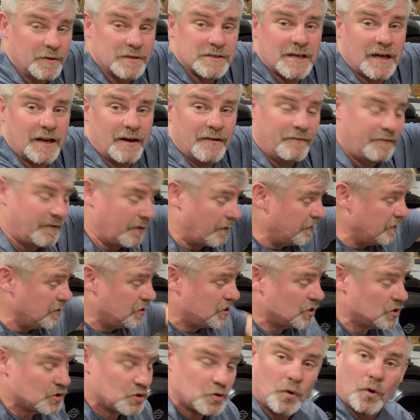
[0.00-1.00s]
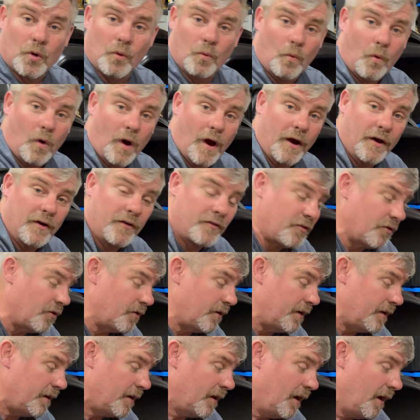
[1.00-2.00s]
It's got a very short wire
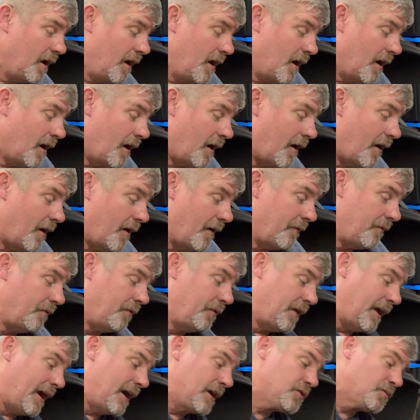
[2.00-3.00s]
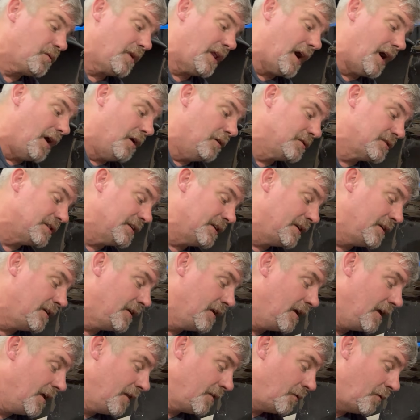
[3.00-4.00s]
to it. The actual
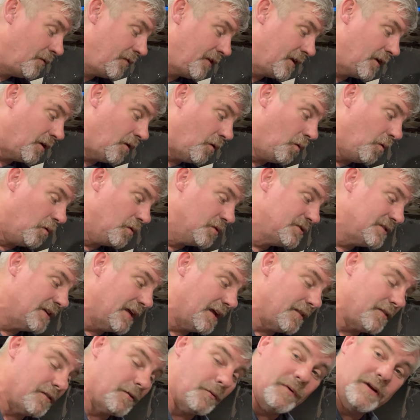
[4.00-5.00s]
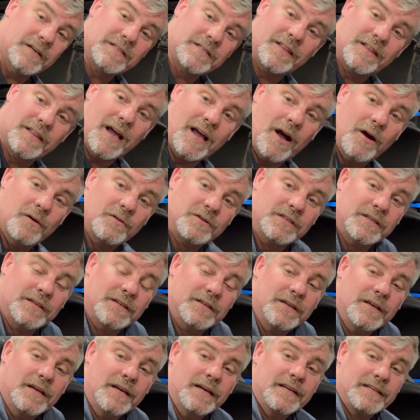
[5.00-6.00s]
housing, the only thing that holds the rest of the
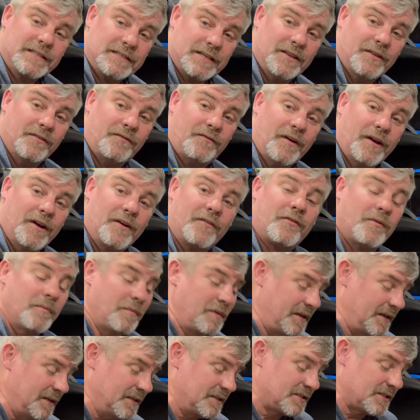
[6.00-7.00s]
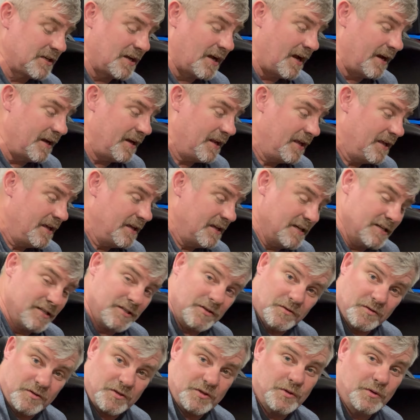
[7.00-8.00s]
housing to the fender from the inside is
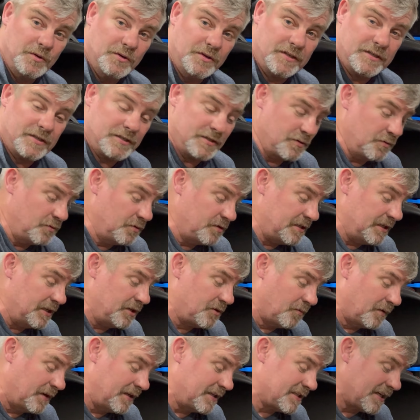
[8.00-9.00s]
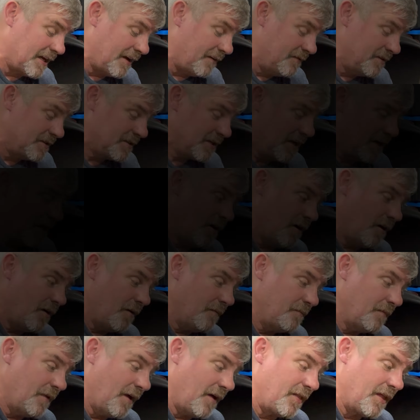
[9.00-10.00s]
those two T27s.
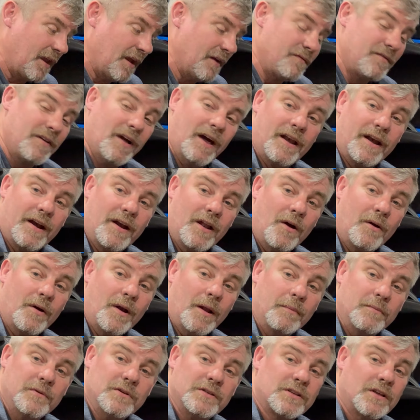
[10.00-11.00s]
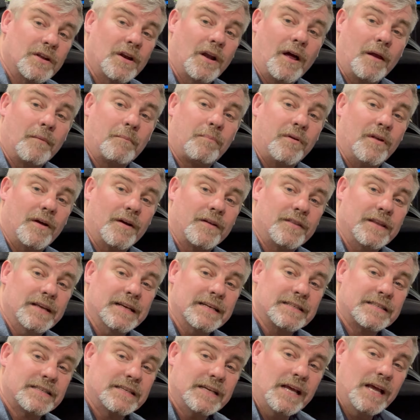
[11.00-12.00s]
Now that I've got it out, I'm just going to unplug
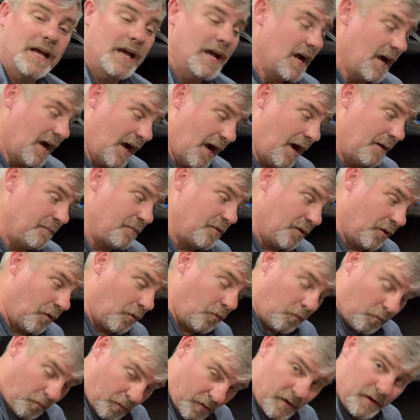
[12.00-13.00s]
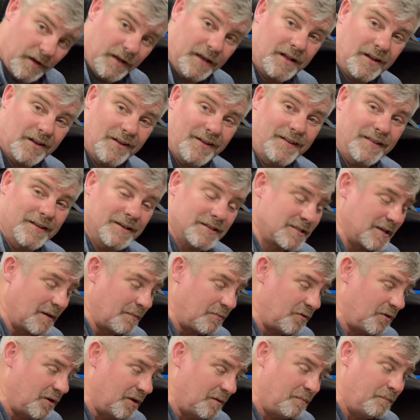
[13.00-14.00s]
this. I'm going to really clean this
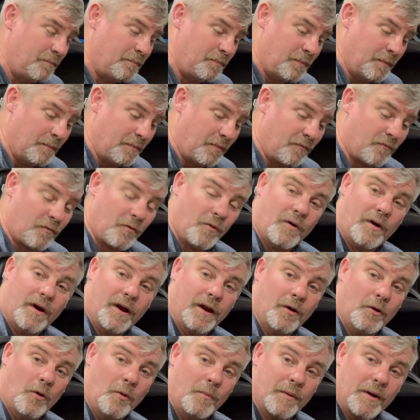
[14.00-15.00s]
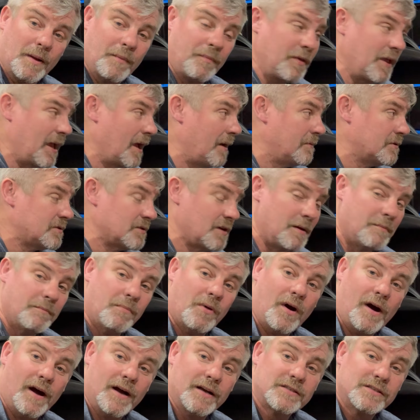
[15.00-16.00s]
up good before I open up the Amazon
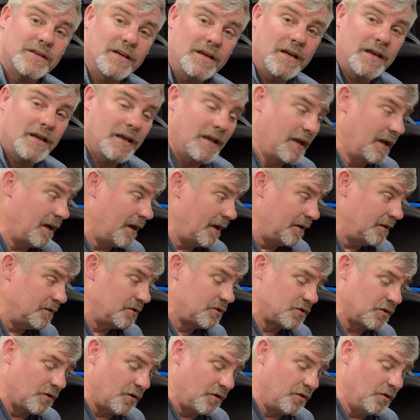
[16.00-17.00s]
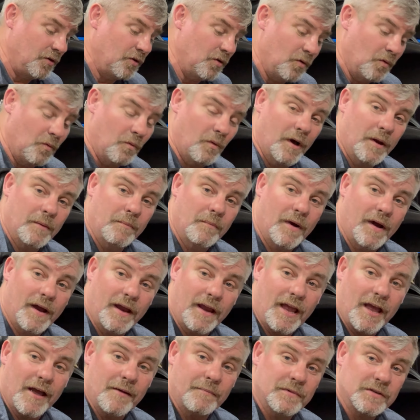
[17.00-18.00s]
box and show you what my
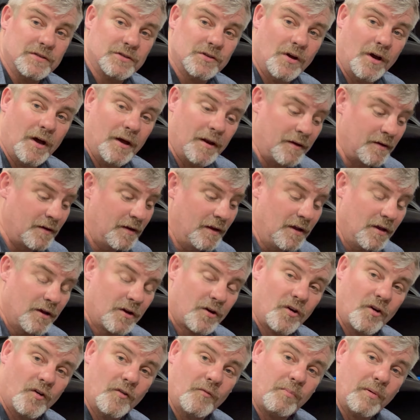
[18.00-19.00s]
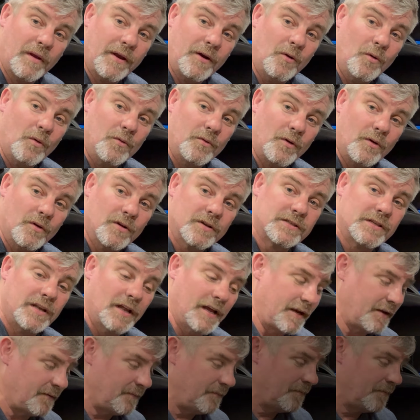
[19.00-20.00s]
Amazon curved plate holder looks like.